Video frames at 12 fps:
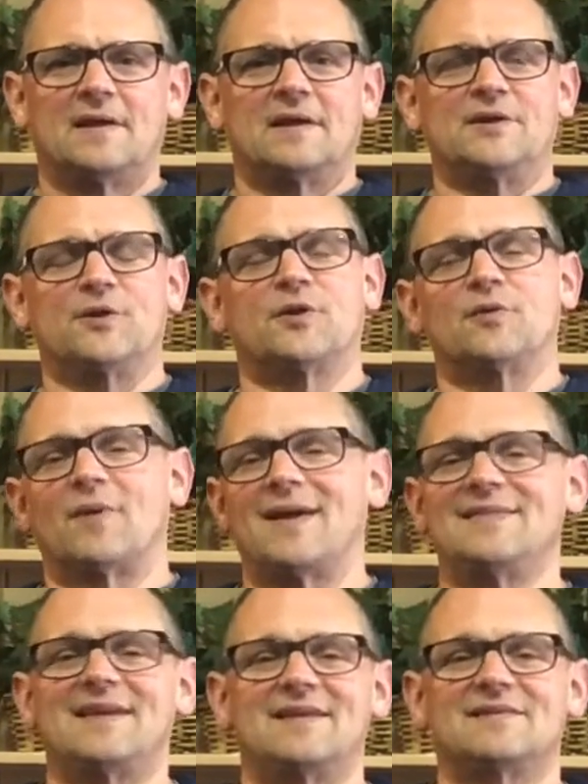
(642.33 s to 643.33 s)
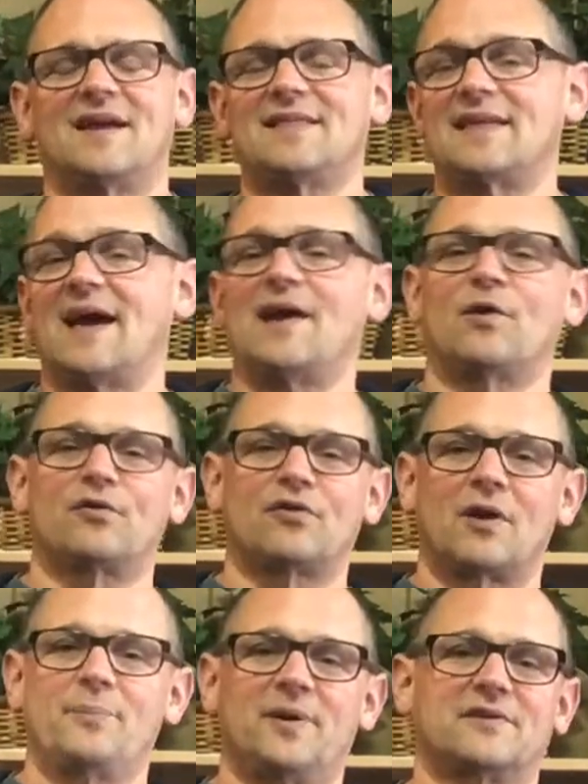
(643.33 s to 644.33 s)
You can write things like that or
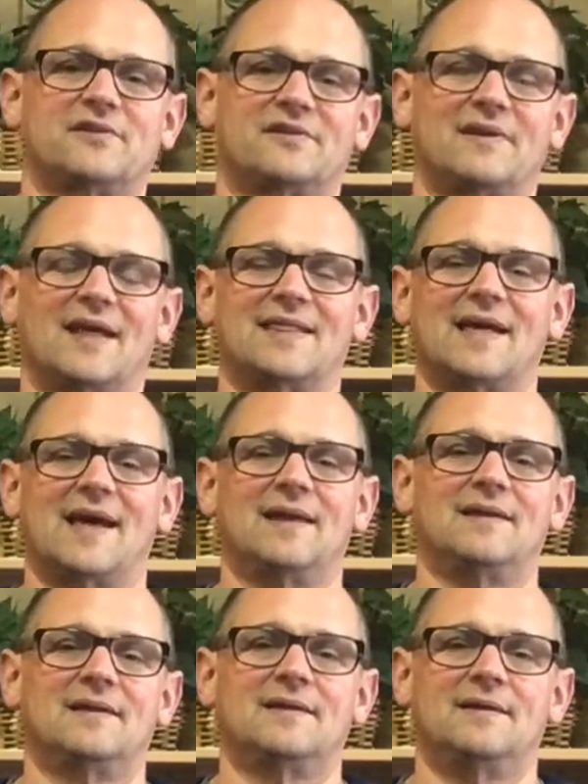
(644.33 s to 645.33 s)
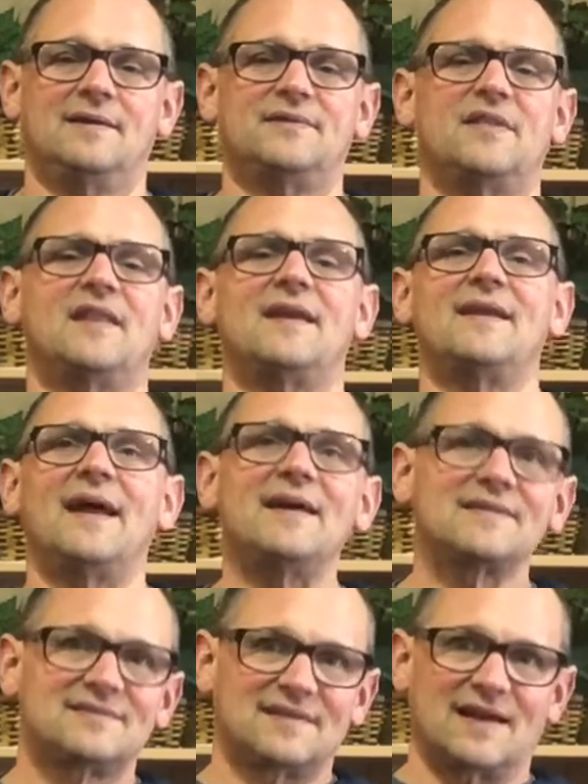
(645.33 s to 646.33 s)
draw pictures like that. And then the
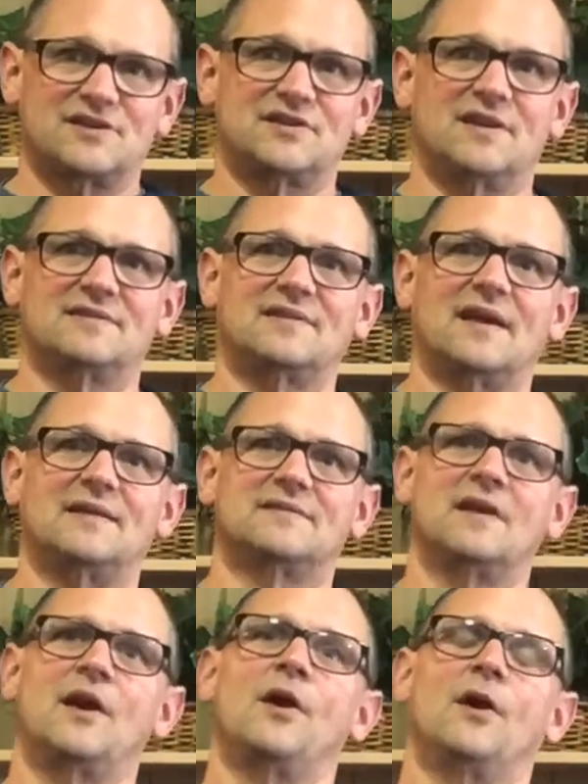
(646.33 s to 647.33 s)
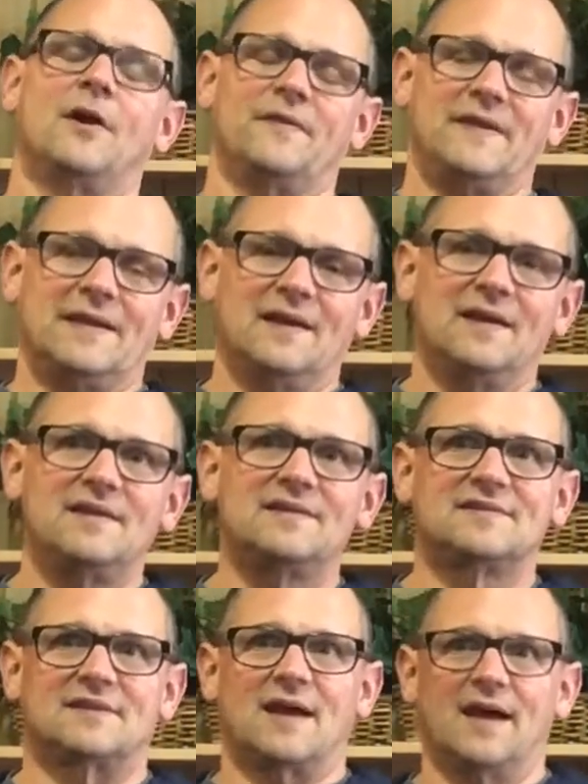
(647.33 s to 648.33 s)
next section, it says, on the
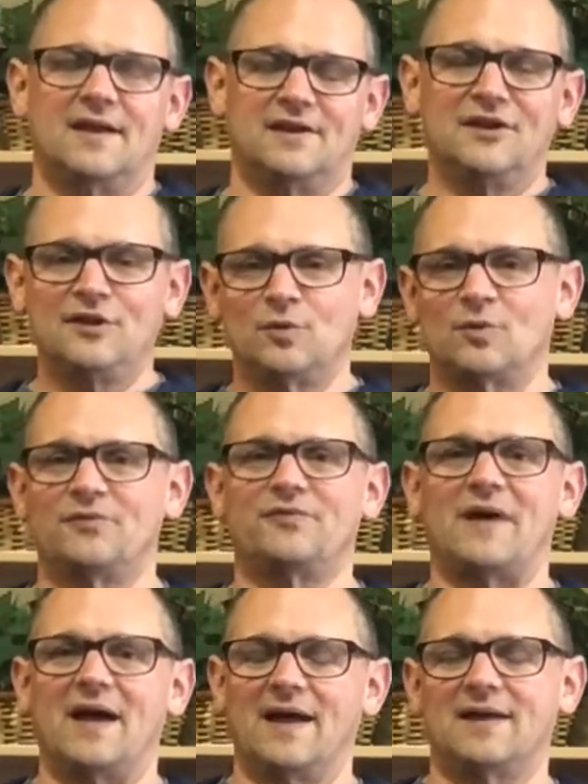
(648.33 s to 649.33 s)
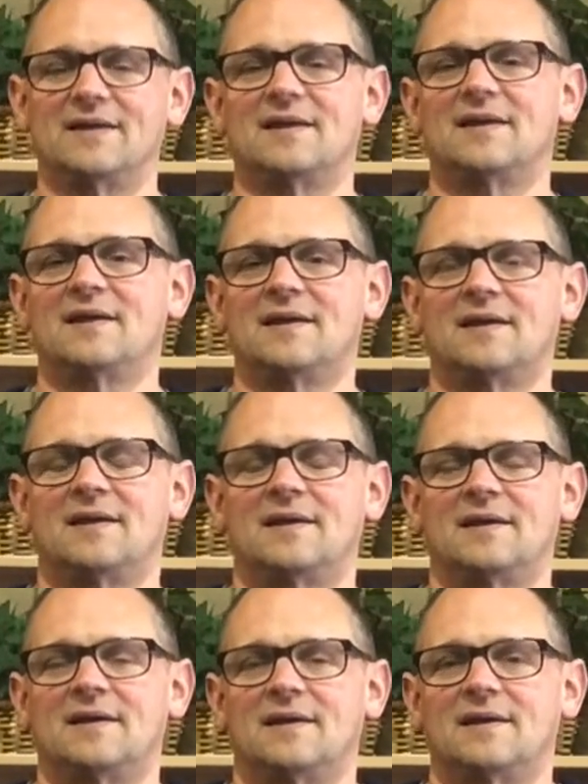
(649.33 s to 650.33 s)
inside you will find.
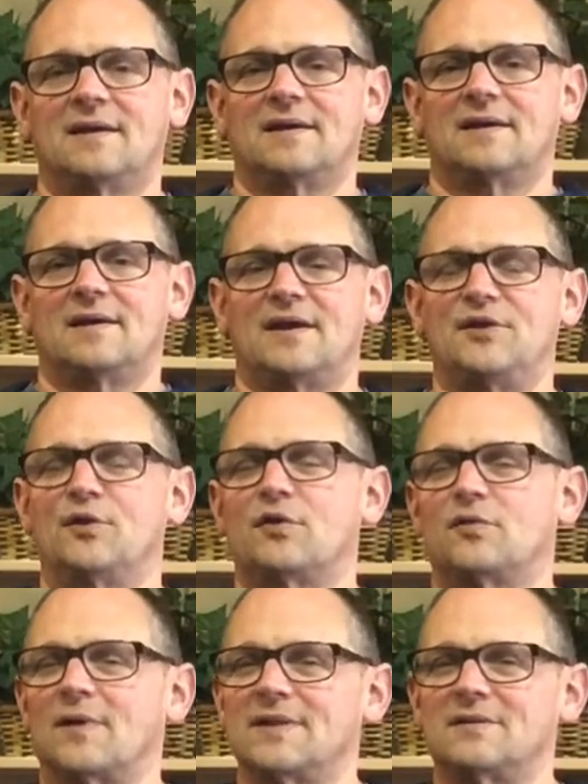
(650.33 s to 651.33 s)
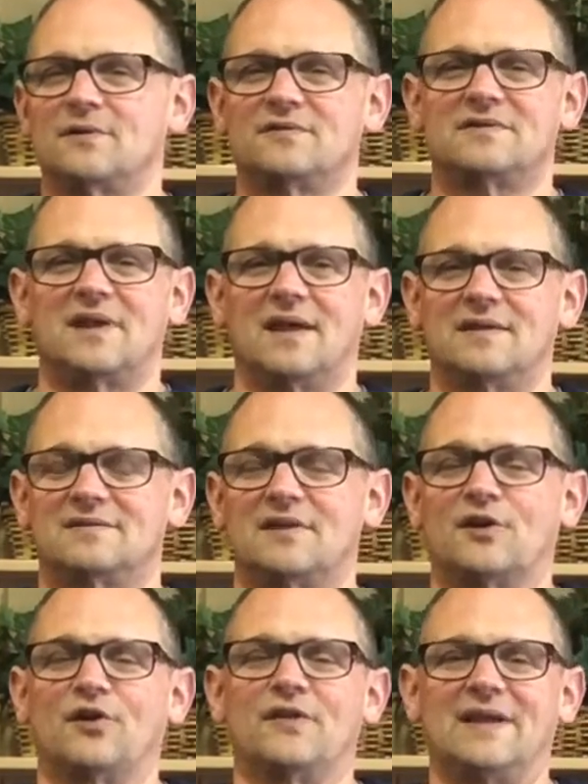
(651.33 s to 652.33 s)
And you can write those things that
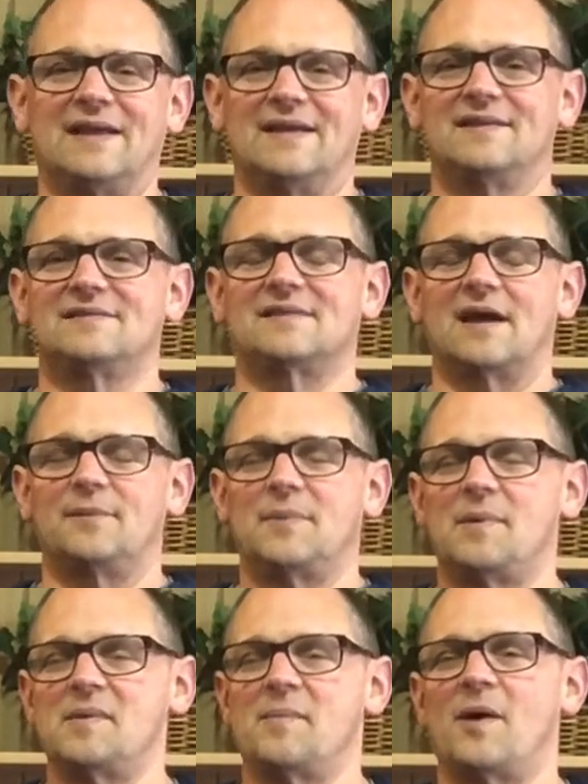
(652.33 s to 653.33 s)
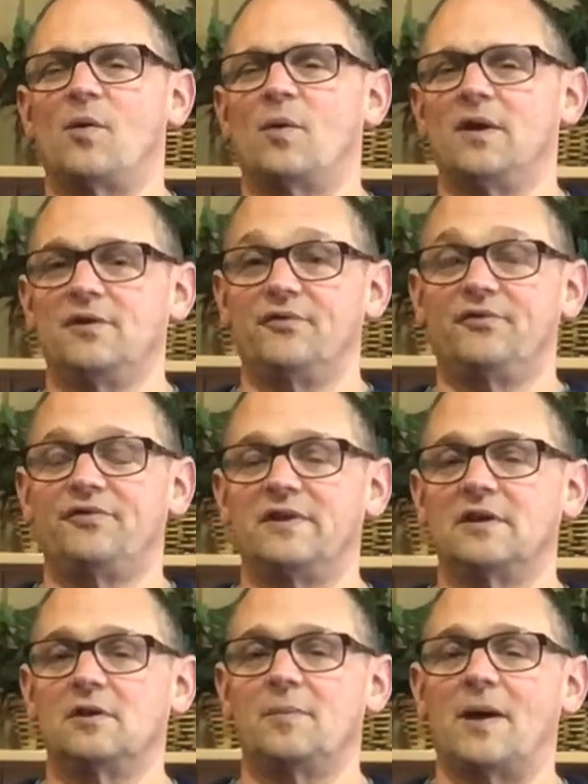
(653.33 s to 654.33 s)
are on the inside, maybe about what you
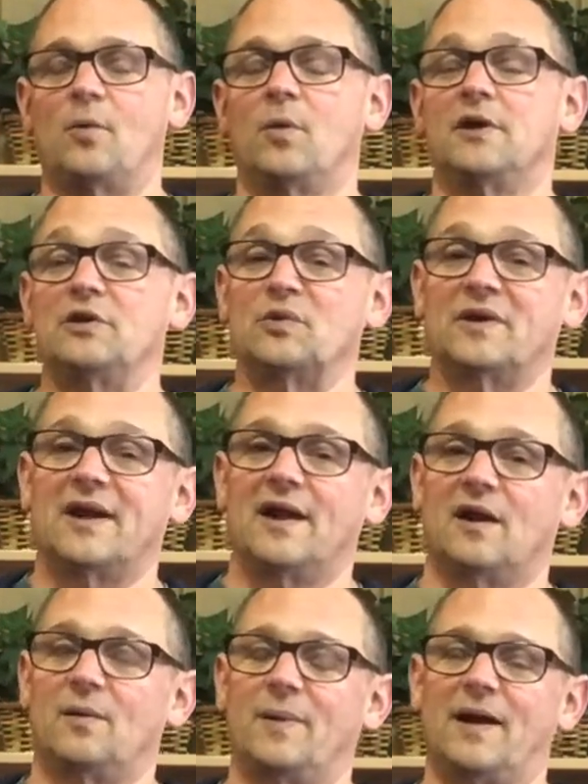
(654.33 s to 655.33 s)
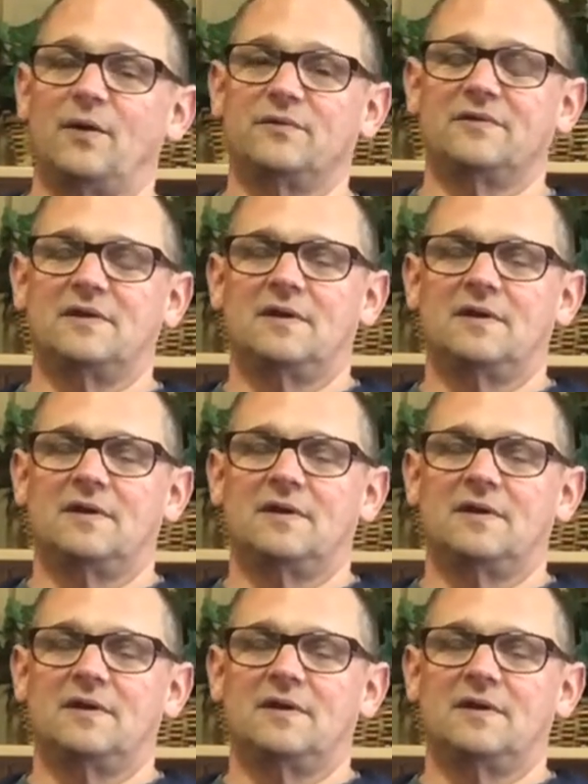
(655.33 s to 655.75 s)
feel, about what you care about.